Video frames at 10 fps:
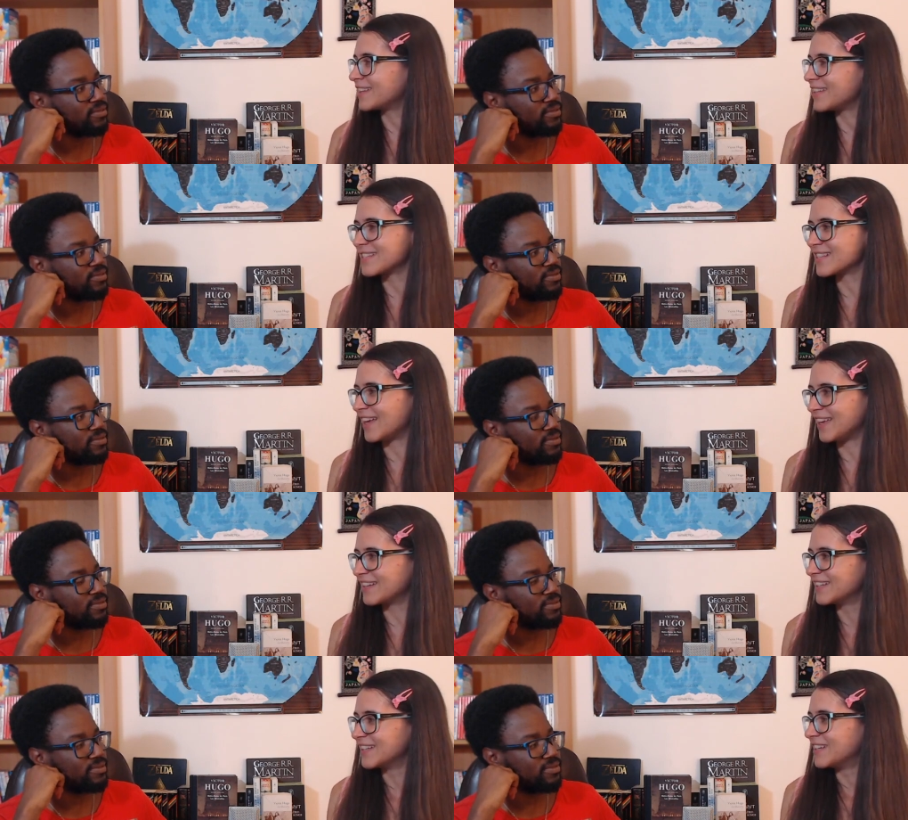Speaker 1: these
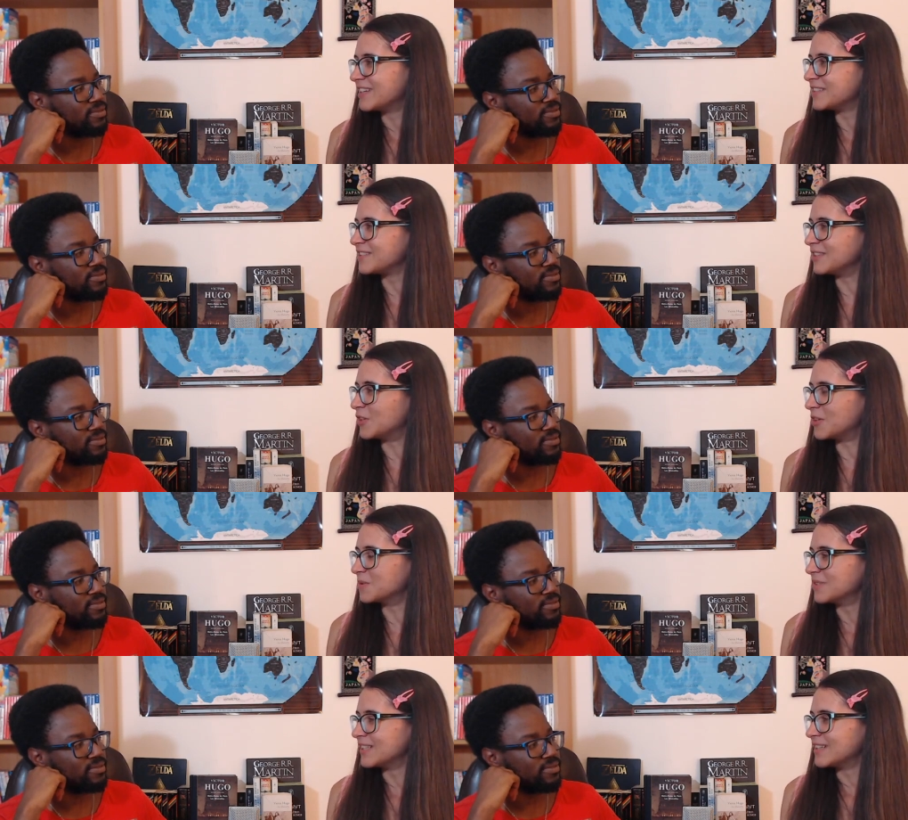like, you
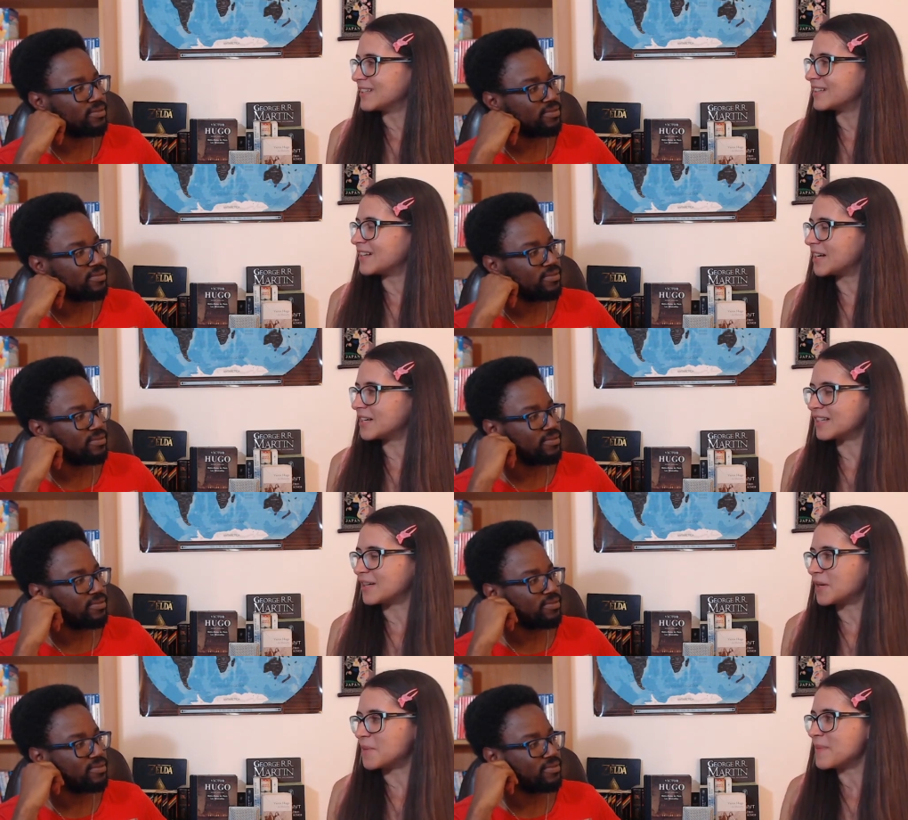know, uh,
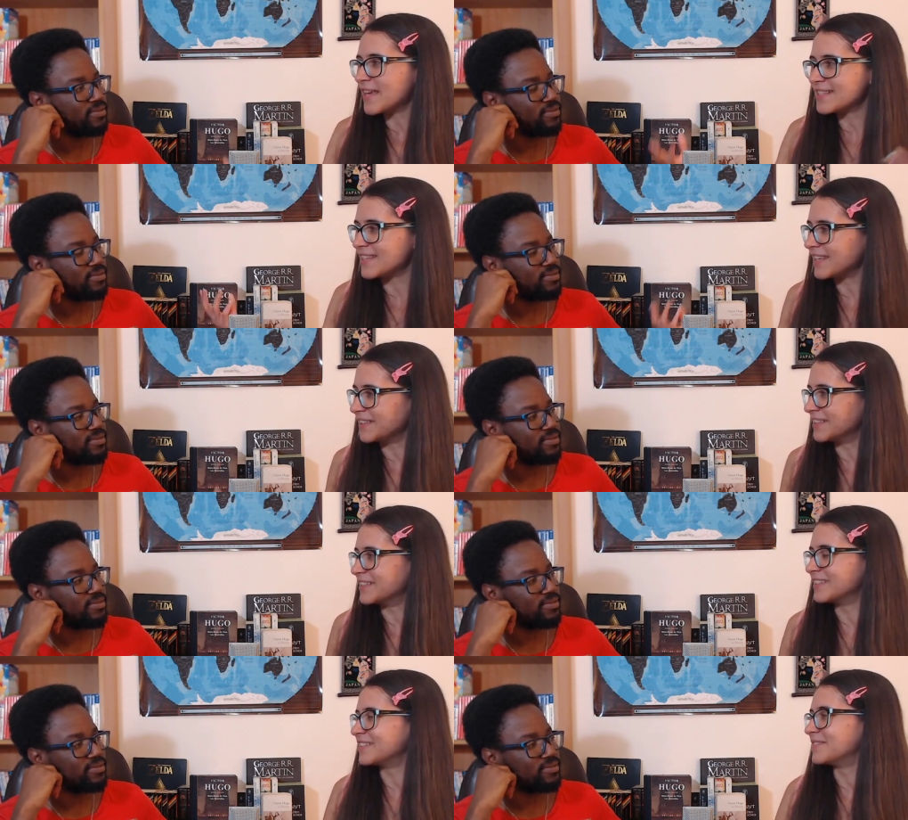amazing
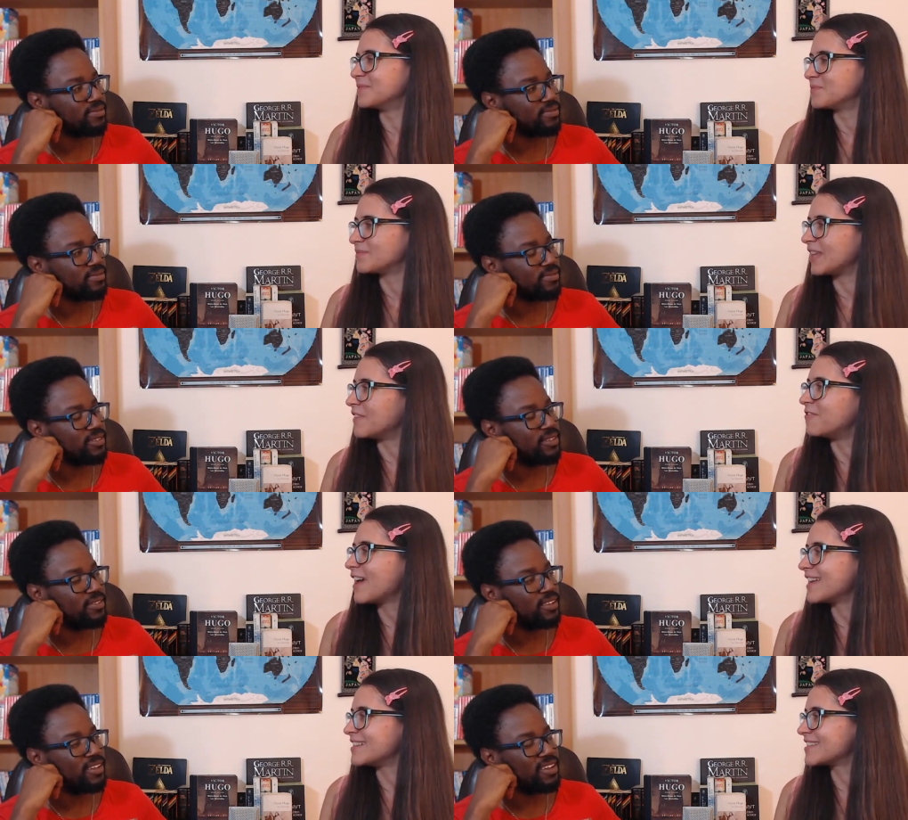uh,
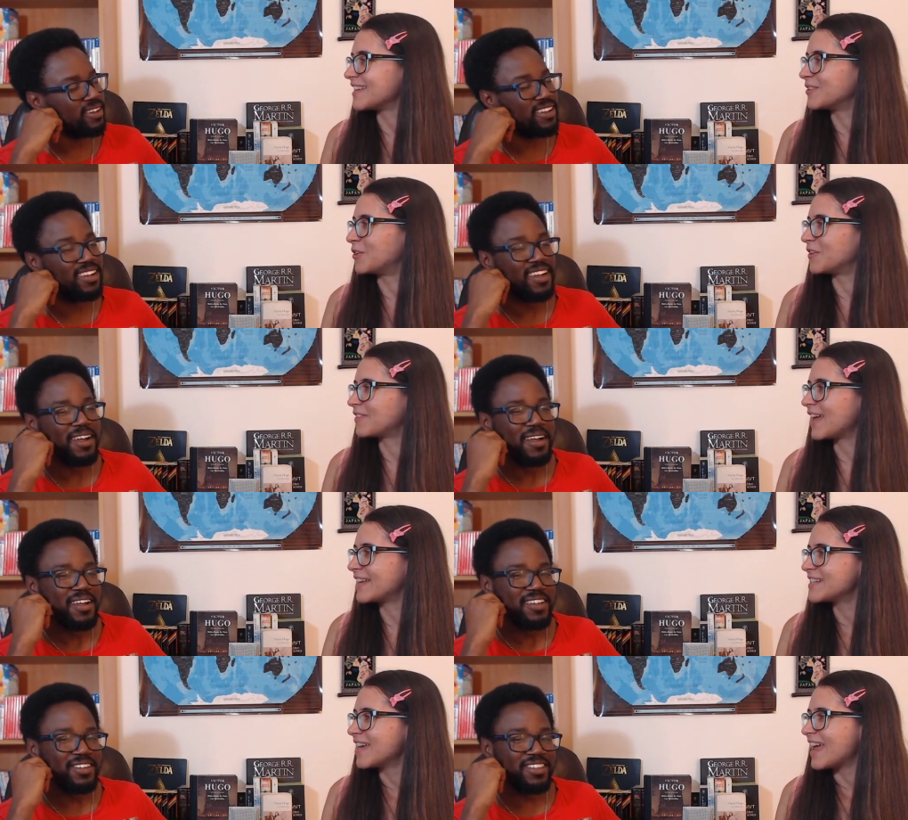events and all of
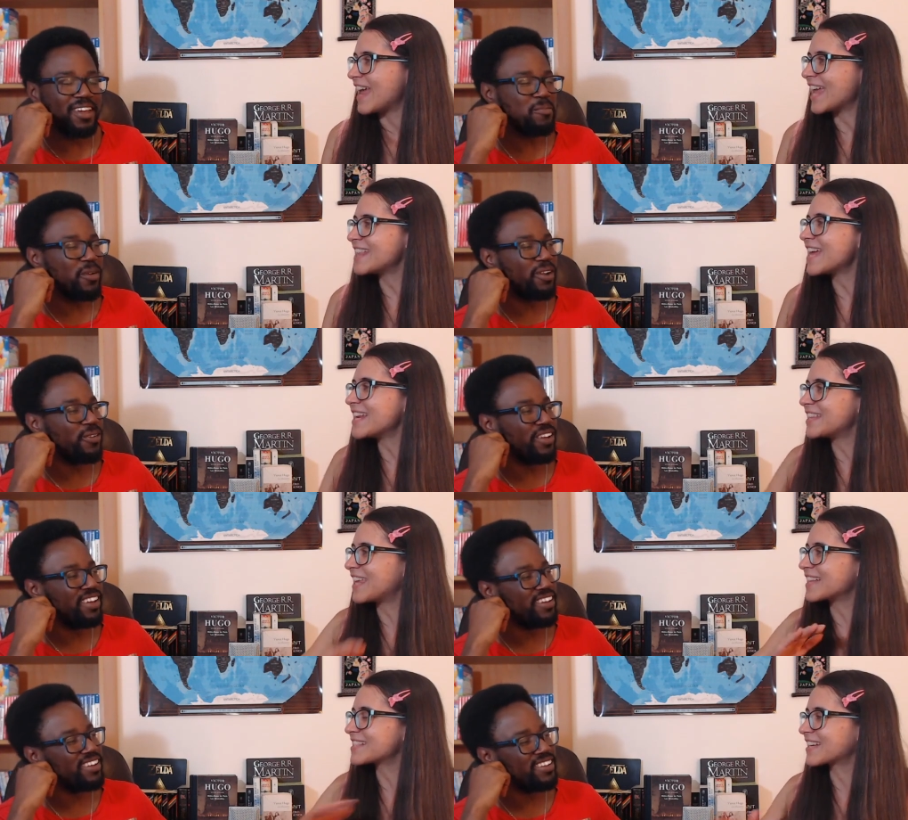that.
Speaker 2: You think and bravery? Then it
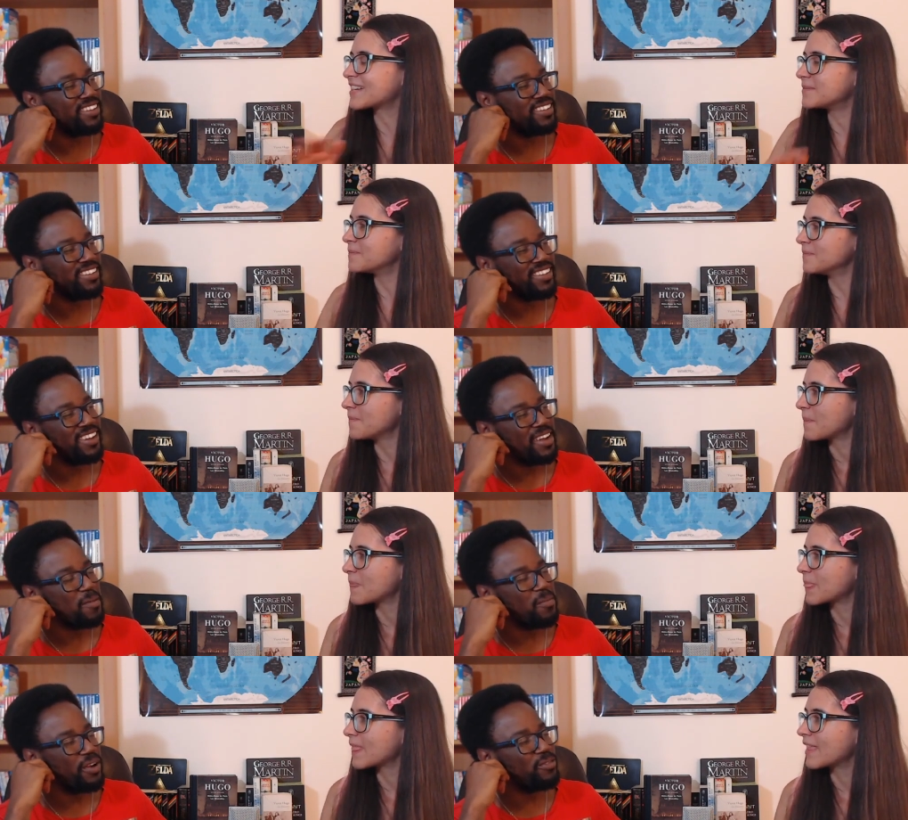gets, hmm?
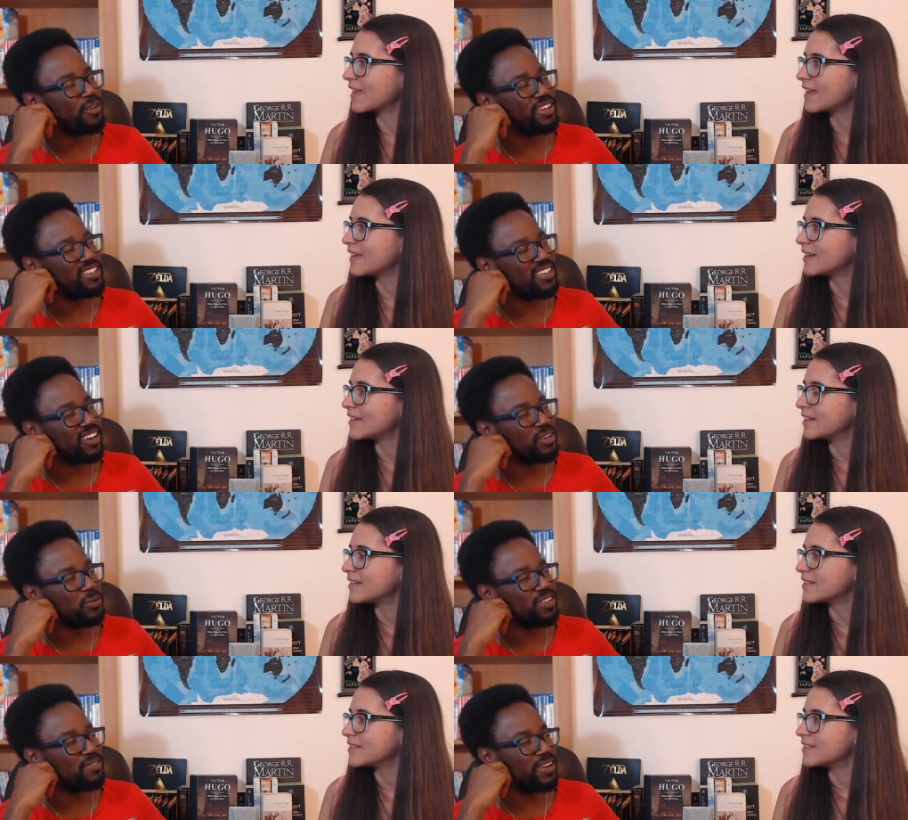Bravery is how you
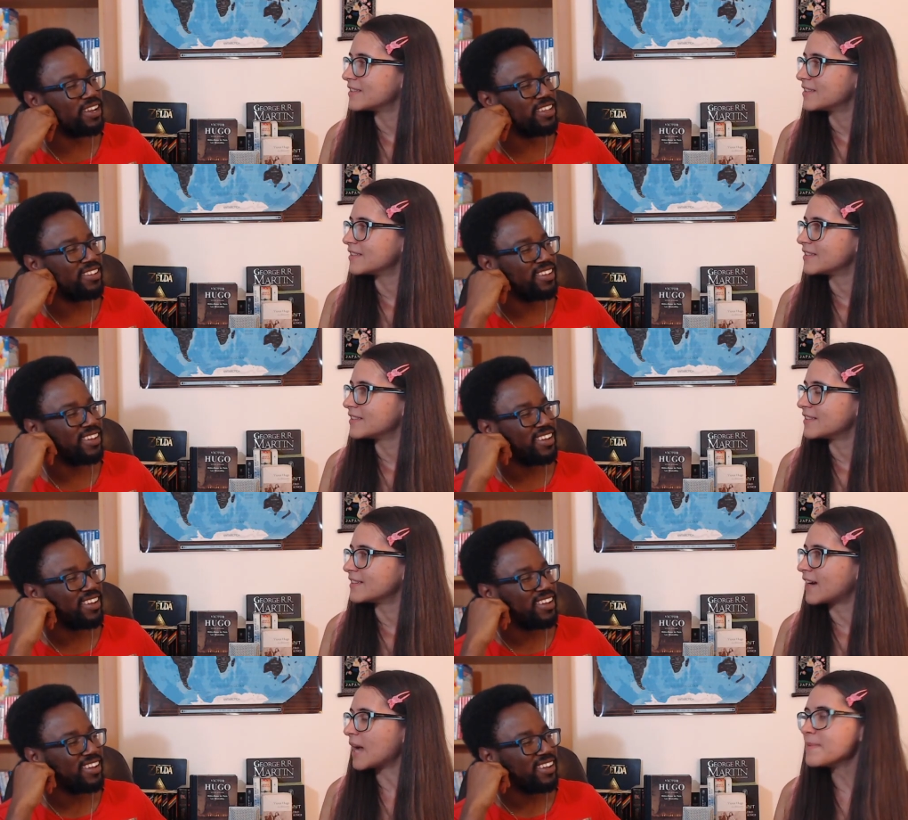would define it?
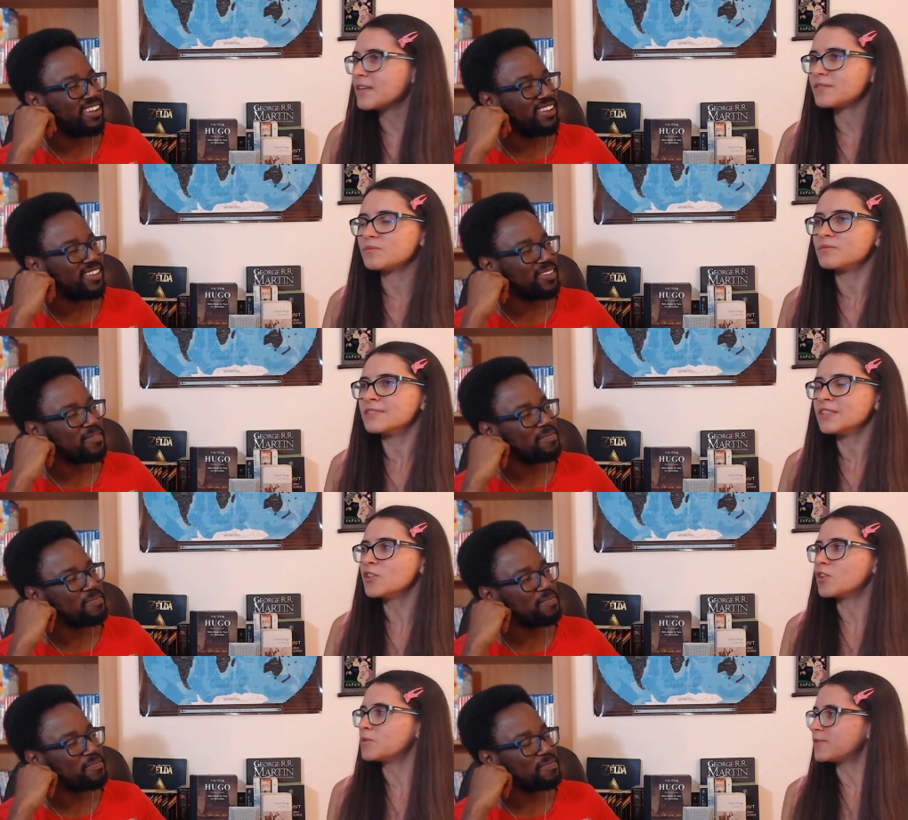
Speaker 1: I mean, you
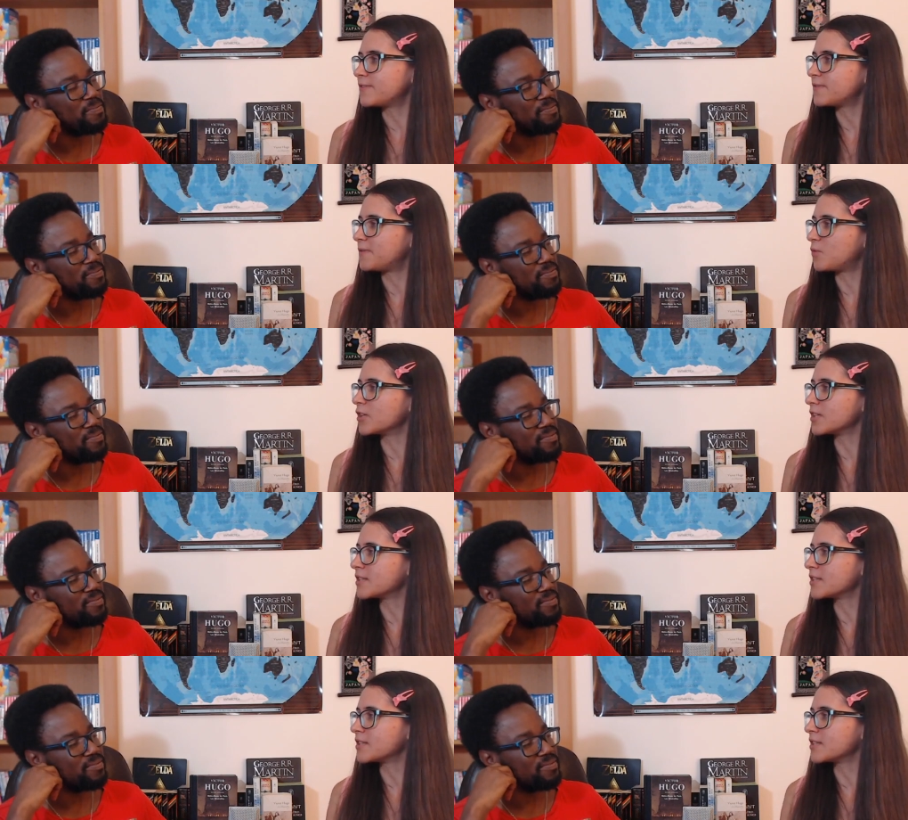know, for the